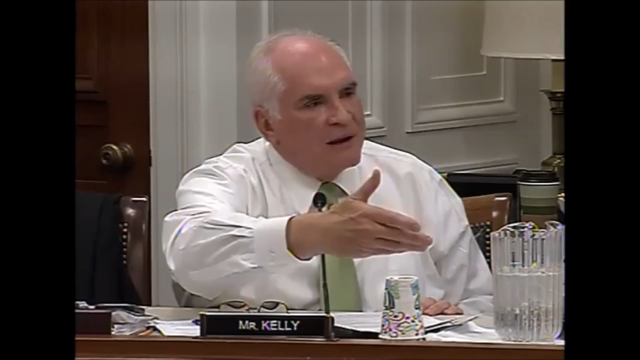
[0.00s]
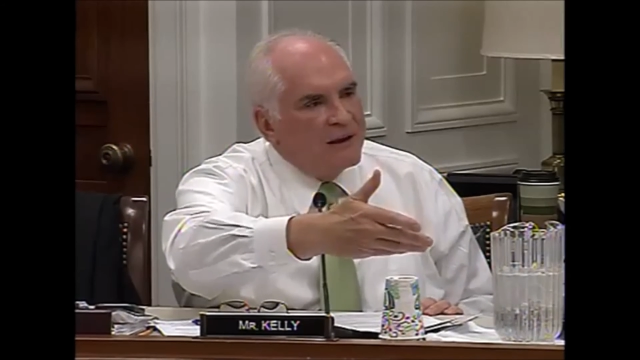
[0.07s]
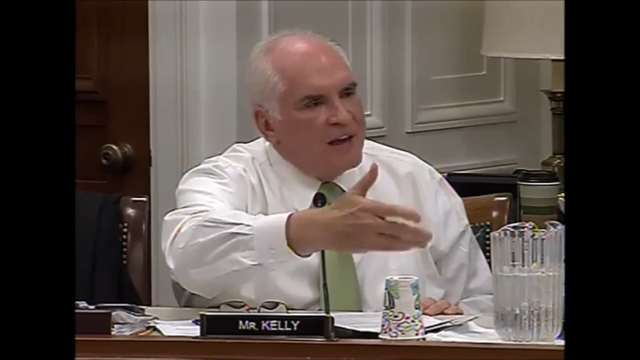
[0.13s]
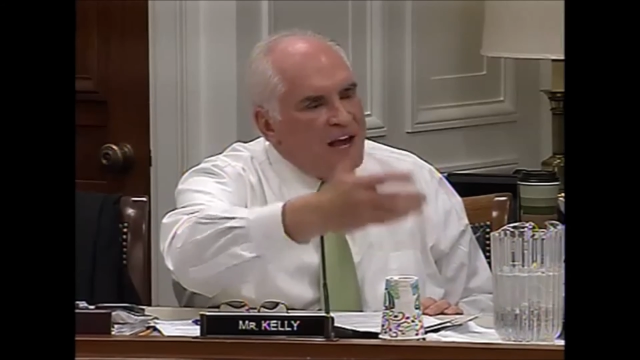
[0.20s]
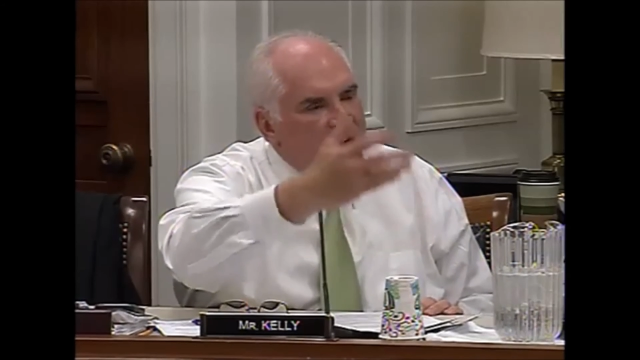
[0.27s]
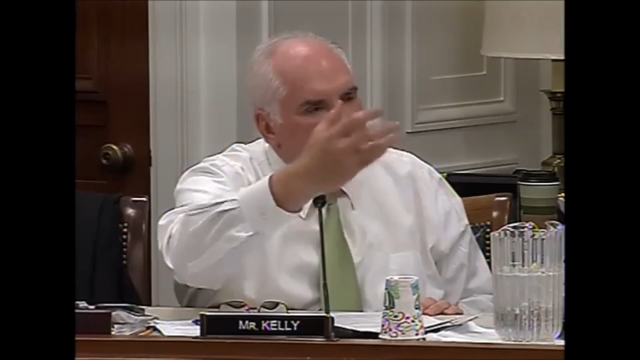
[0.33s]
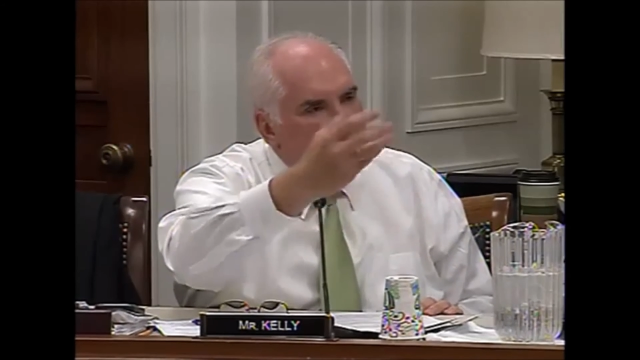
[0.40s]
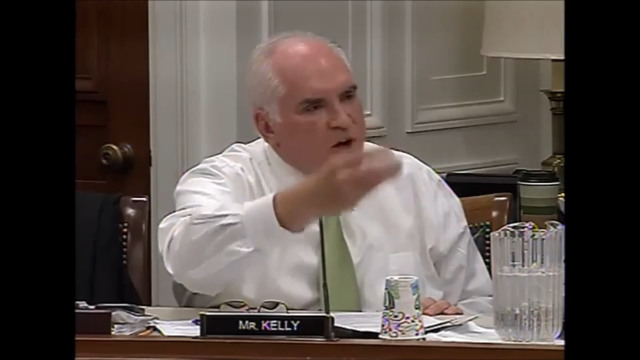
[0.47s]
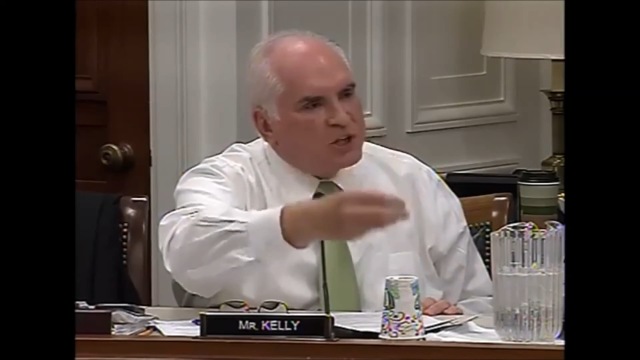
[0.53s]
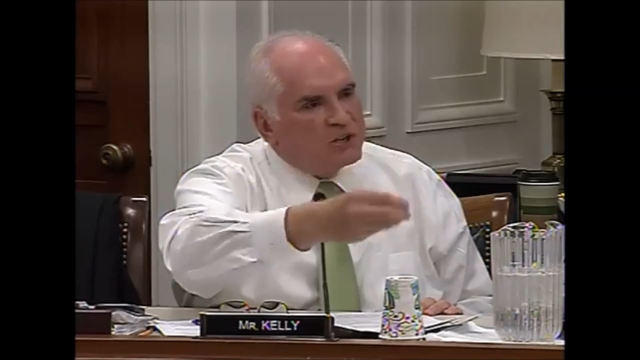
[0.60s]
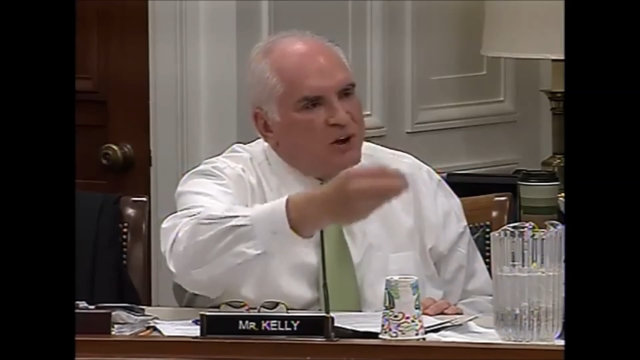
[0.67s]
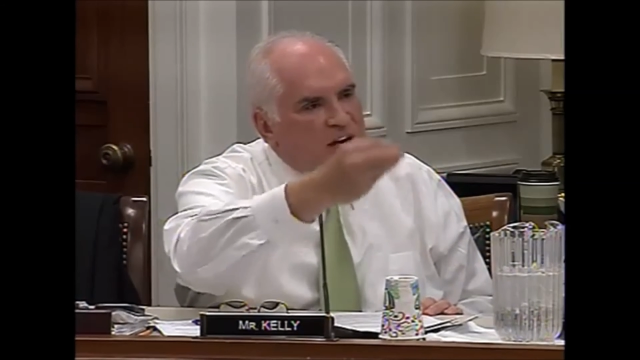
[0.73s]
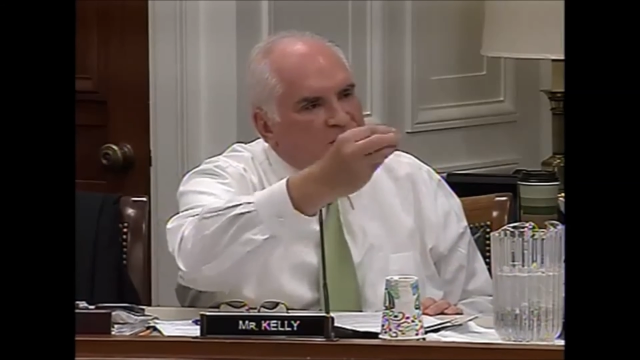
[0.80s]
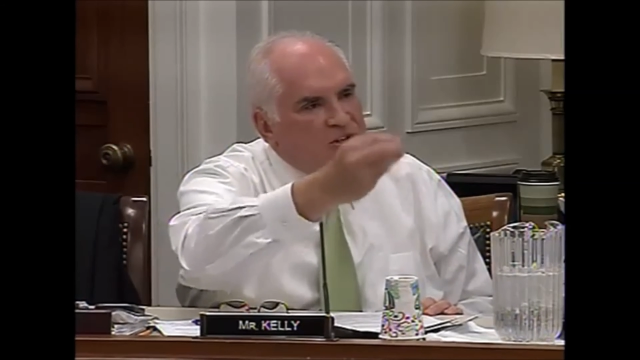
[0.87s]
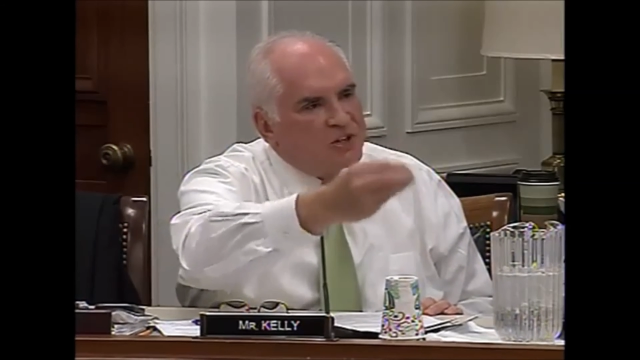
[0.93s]
It hurts
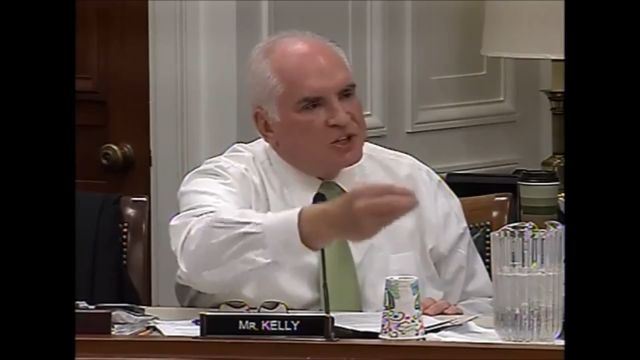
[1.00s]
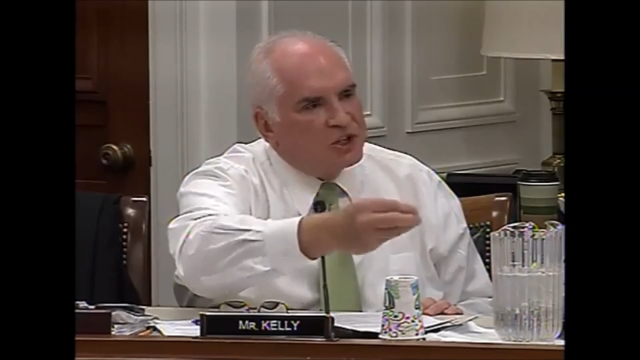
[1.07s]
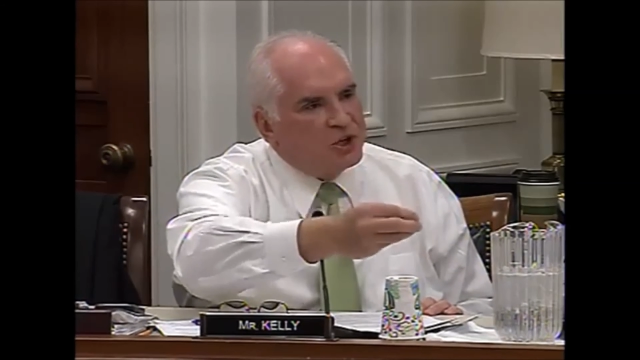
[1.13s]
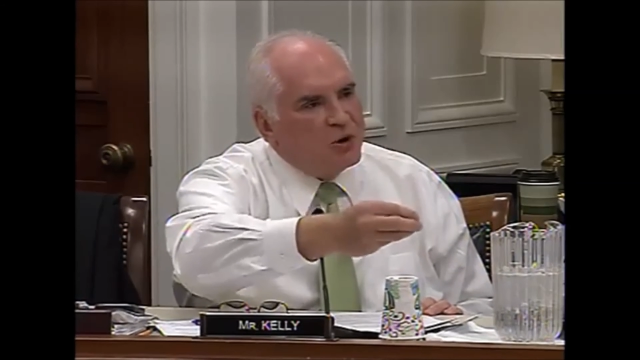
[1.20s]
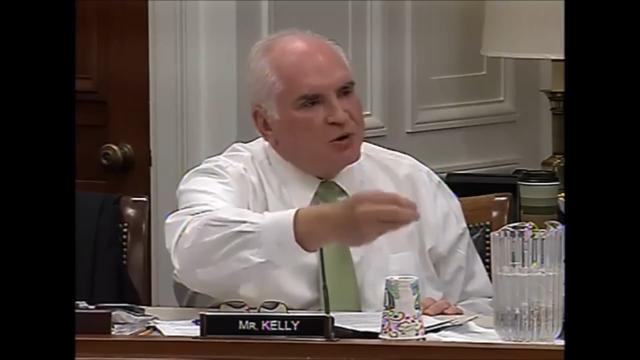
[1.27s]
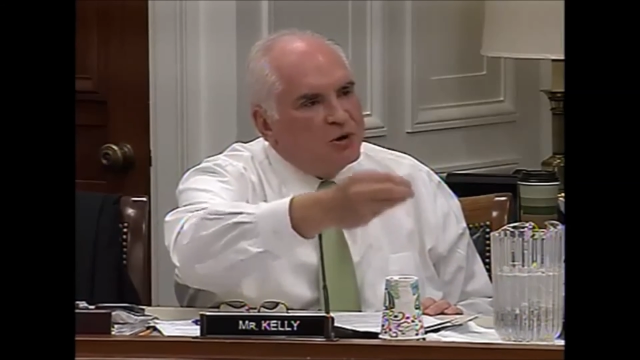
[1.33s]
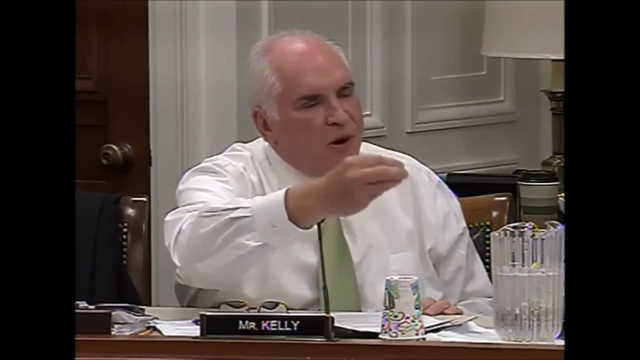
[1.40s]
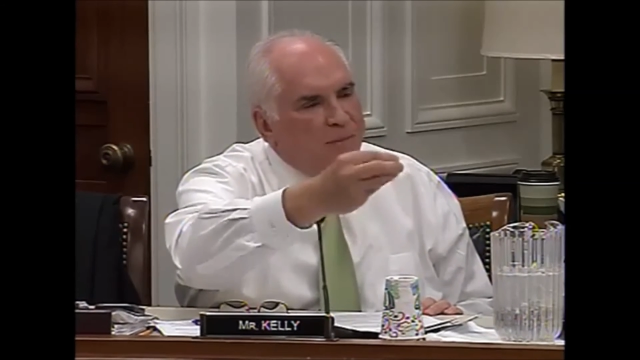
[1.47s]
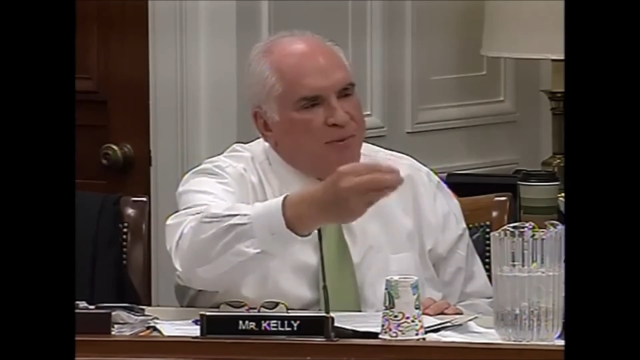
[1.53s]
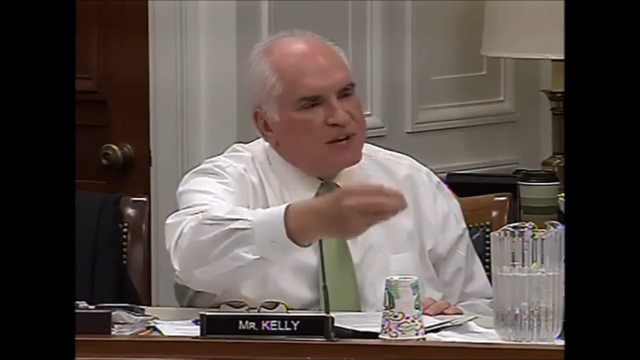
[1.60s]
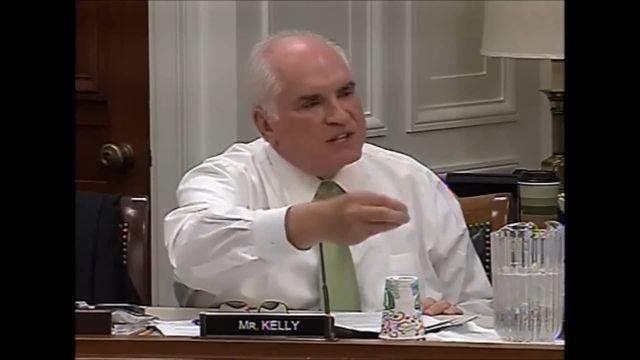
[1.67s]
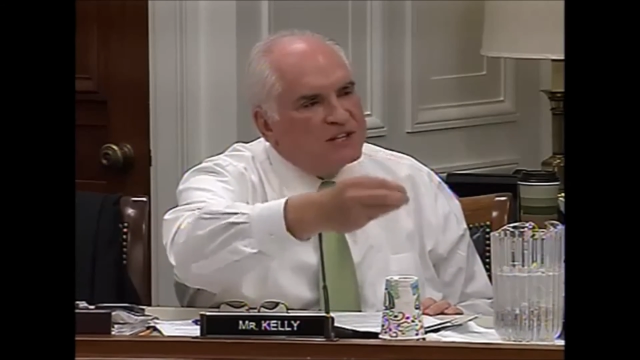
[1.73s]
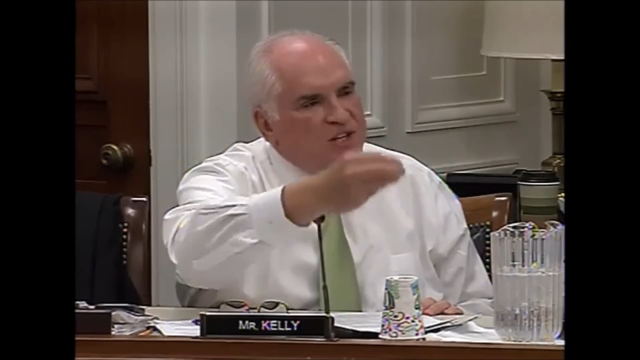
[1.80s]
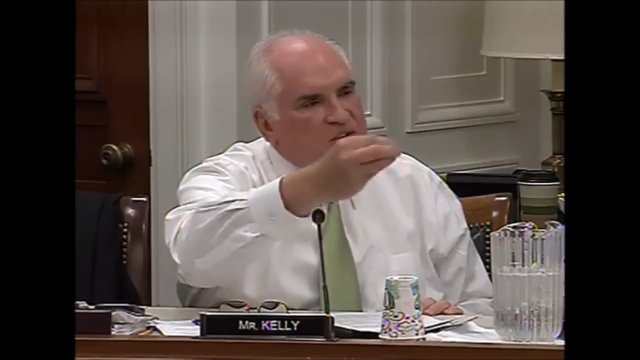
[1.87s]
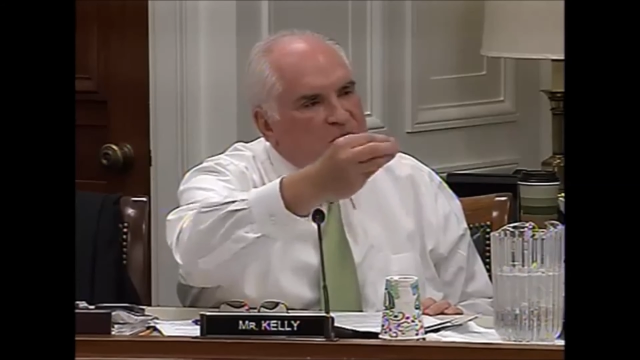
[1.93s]
not just you, your
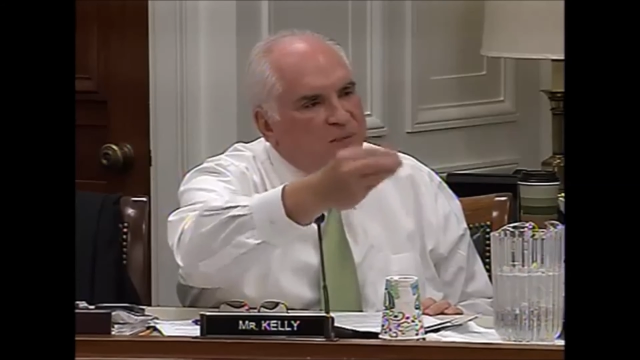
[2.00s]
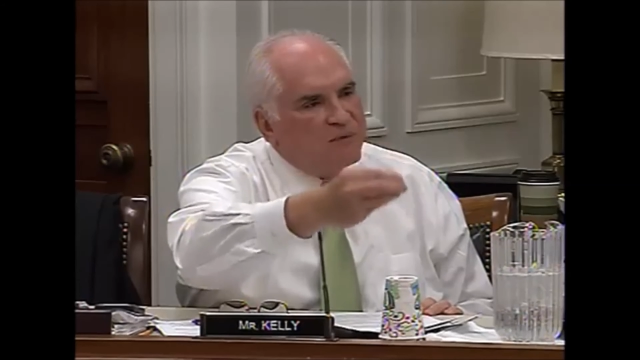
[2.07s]
business,